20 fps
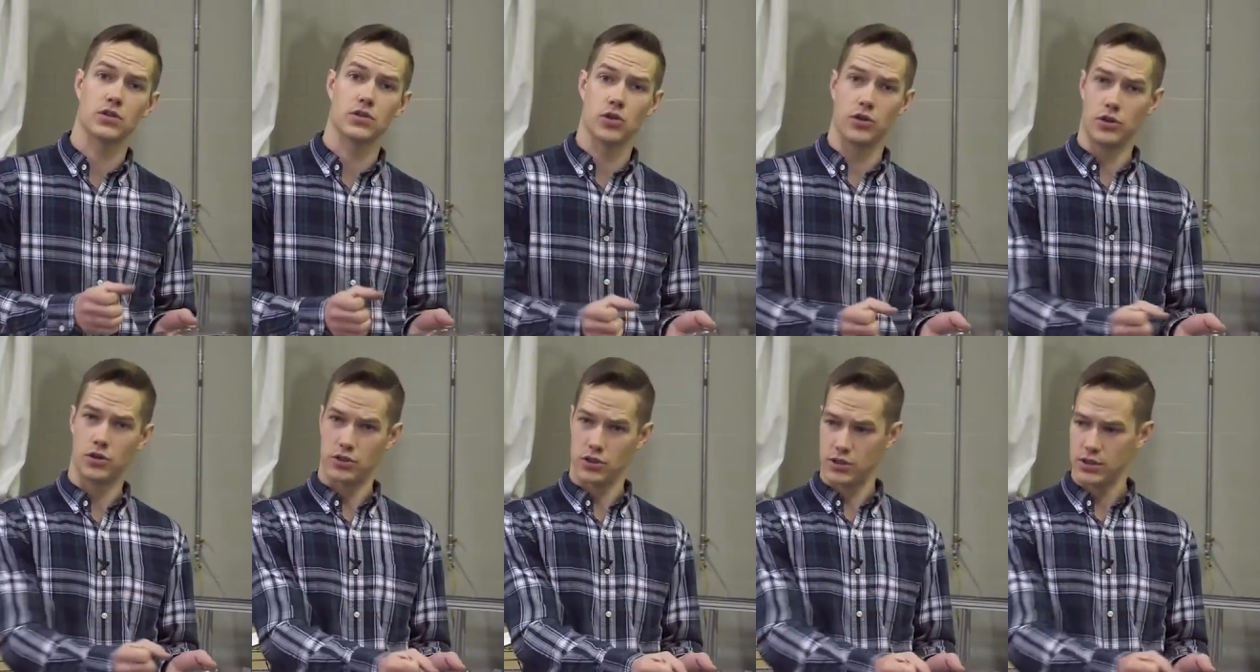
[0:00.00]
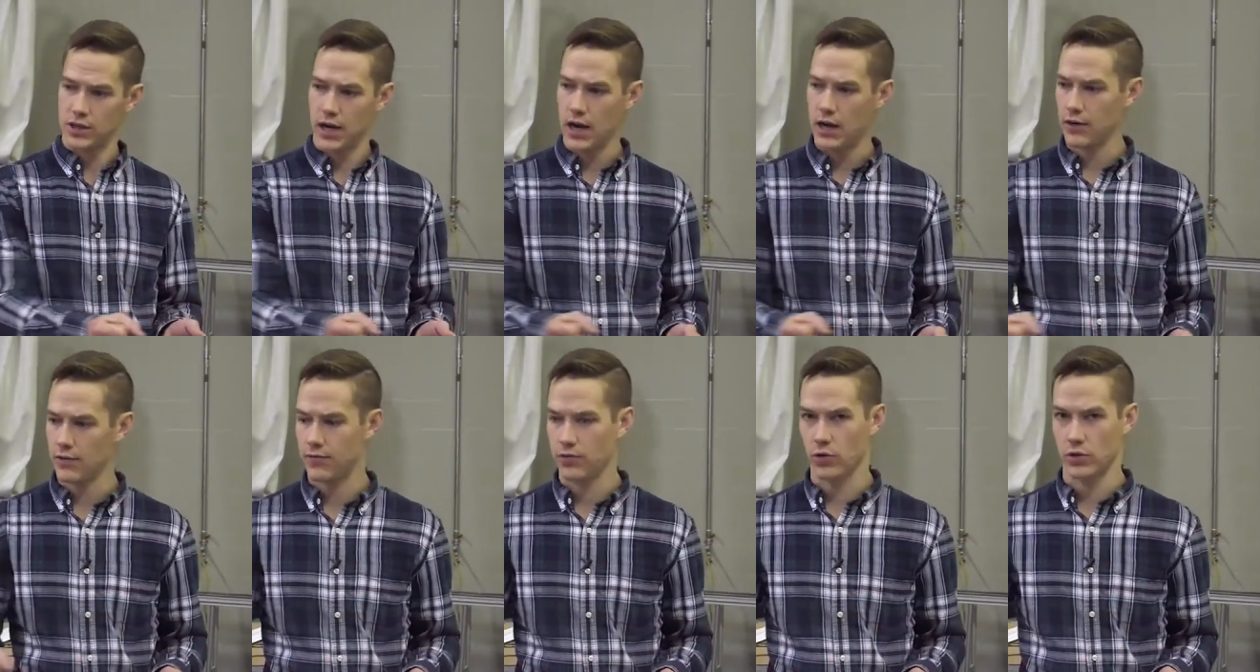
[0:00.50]
so your
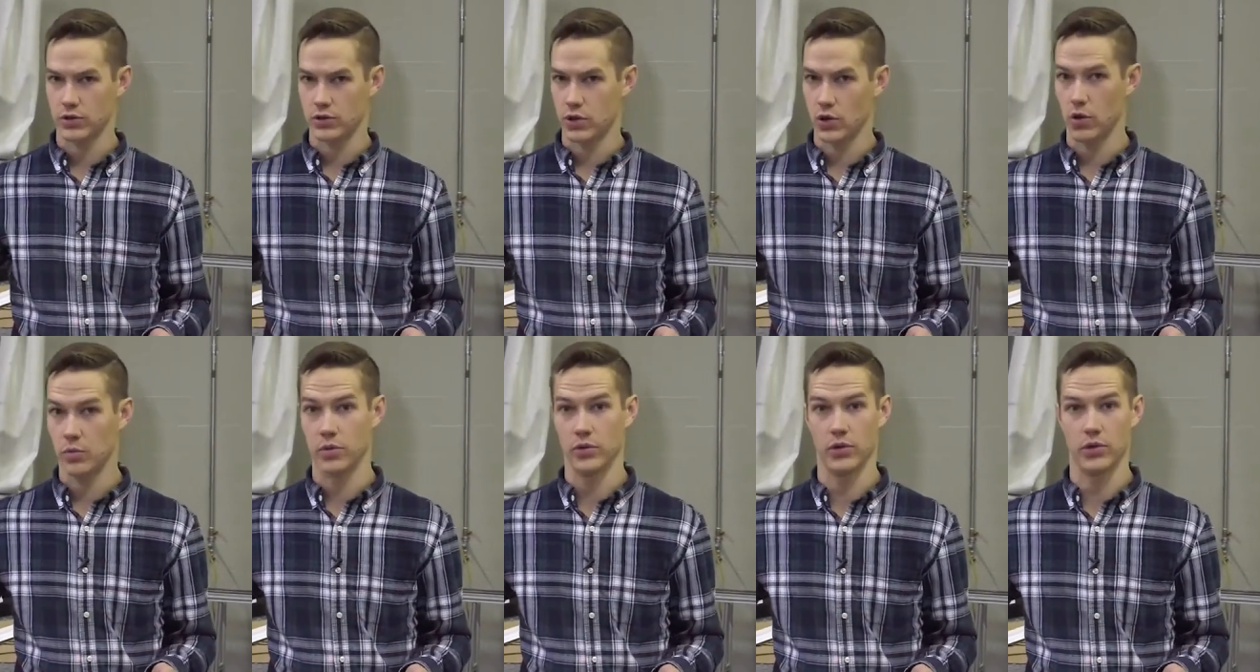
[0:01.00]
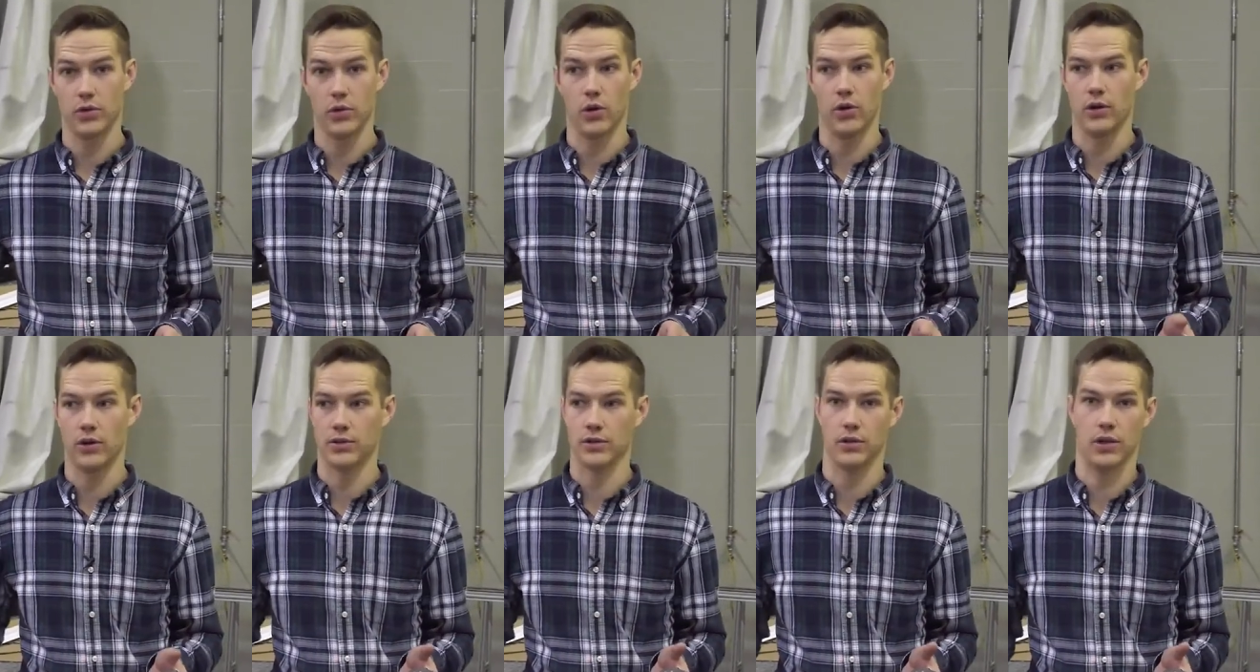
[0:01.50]
sustaining force to open the
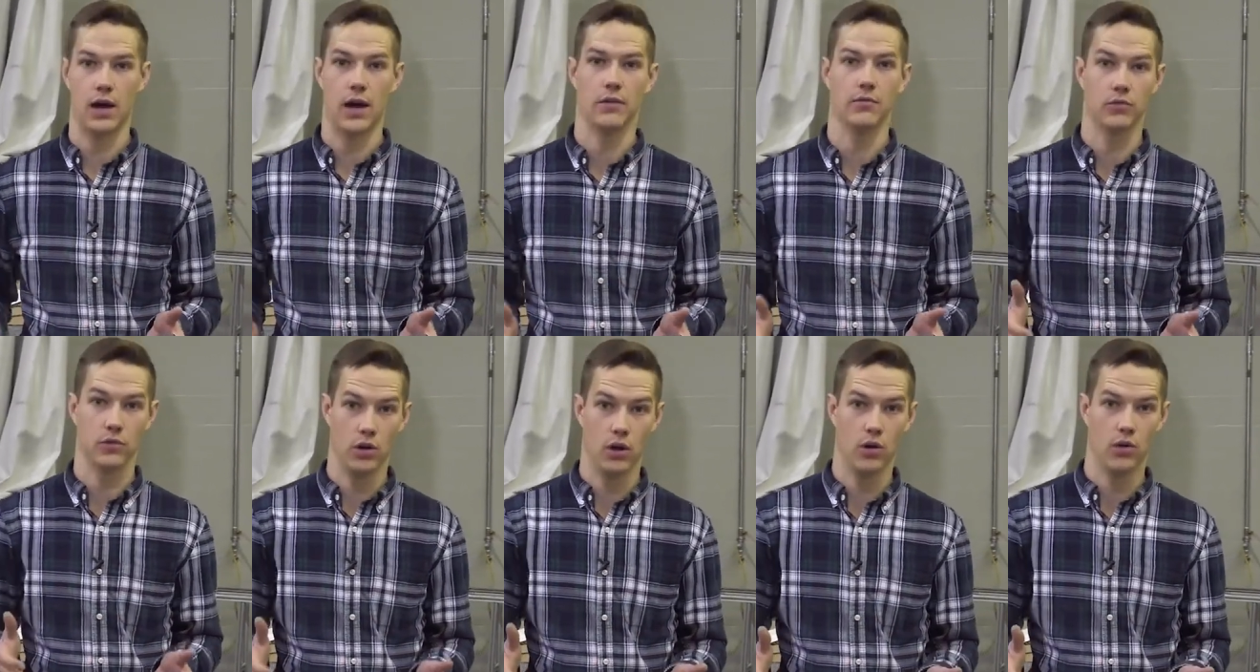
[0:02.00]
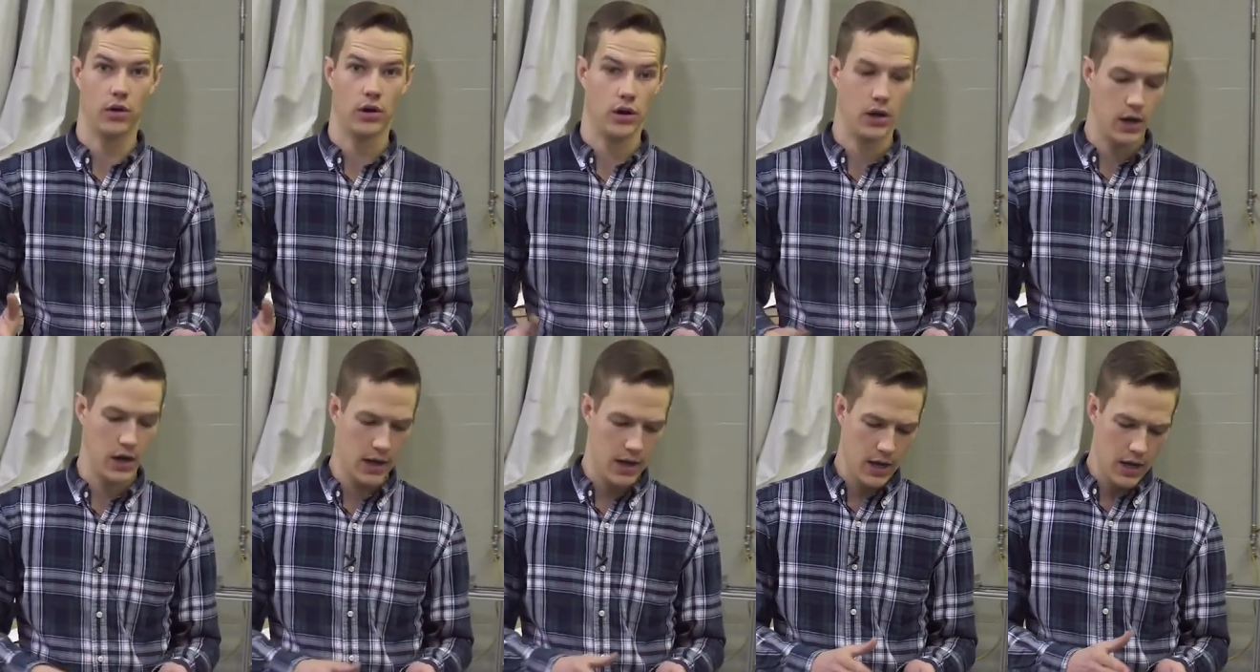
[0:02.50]
door is a lot lower.
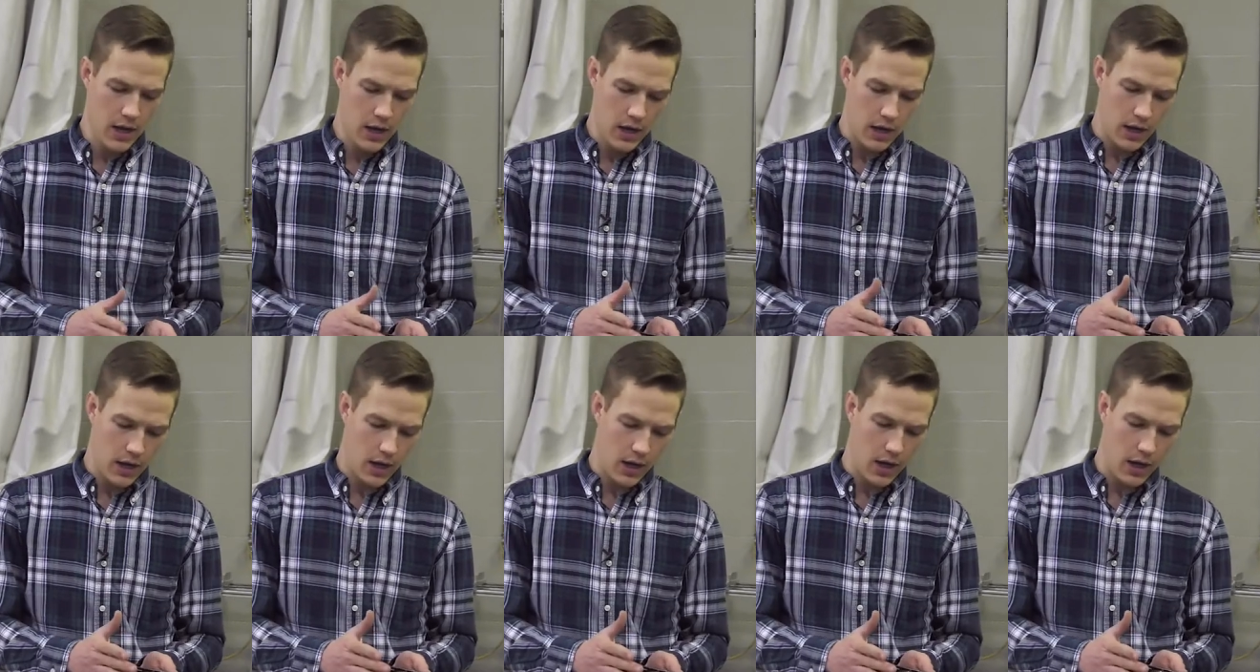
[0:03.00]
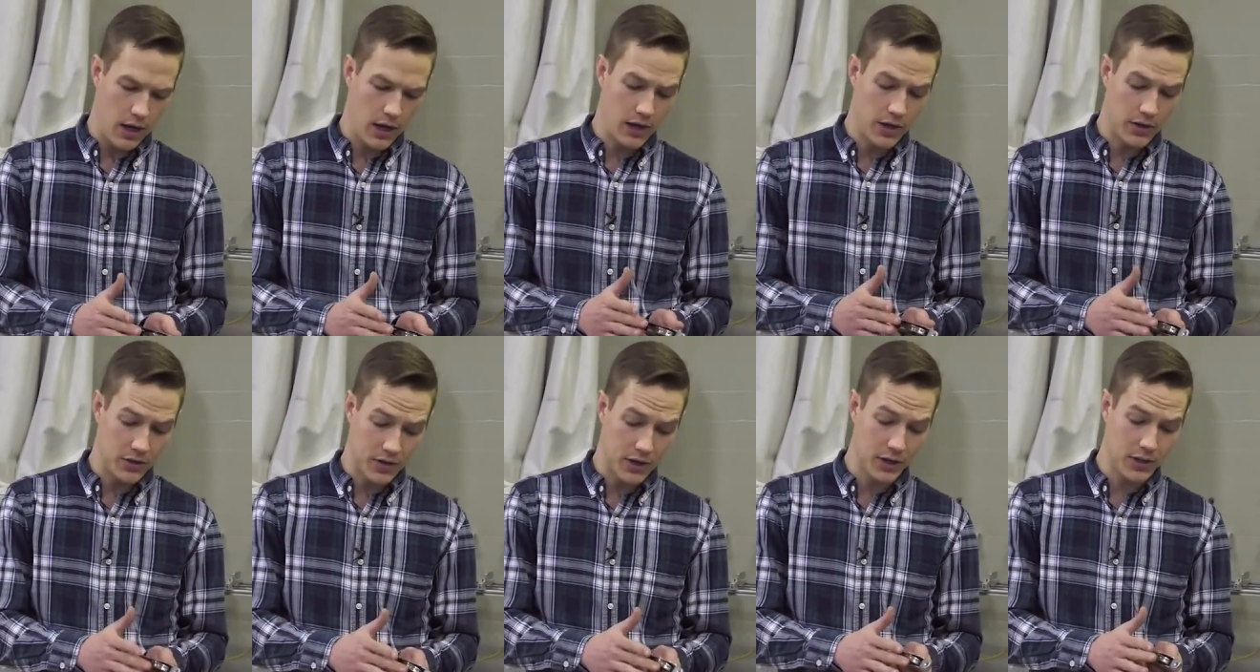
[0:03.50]
In
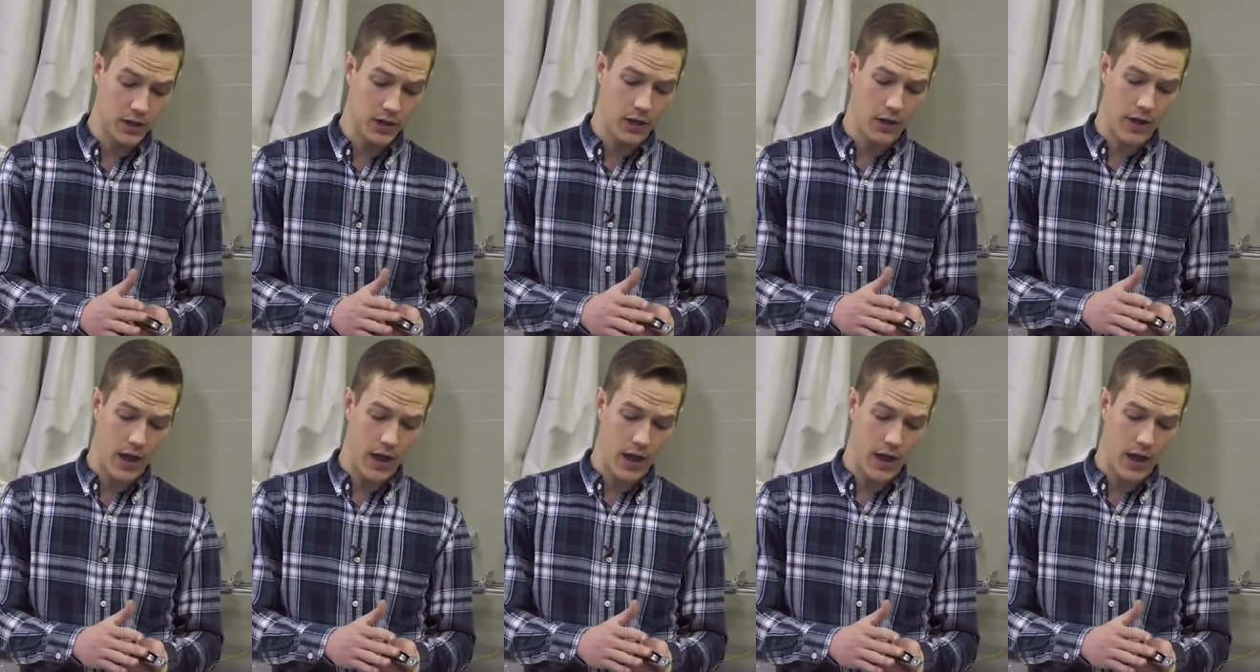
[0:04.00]
addition to